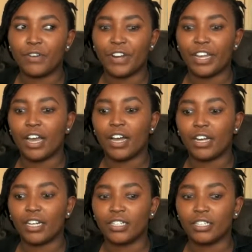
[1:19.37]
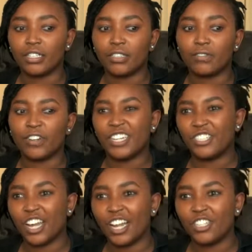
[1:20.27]
very young and
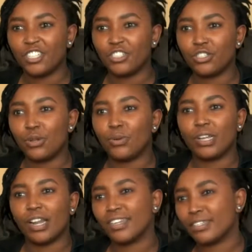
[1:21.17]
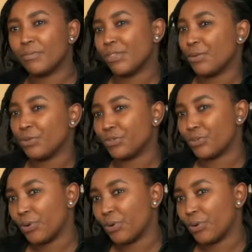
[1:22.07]
fragile. She just looked like something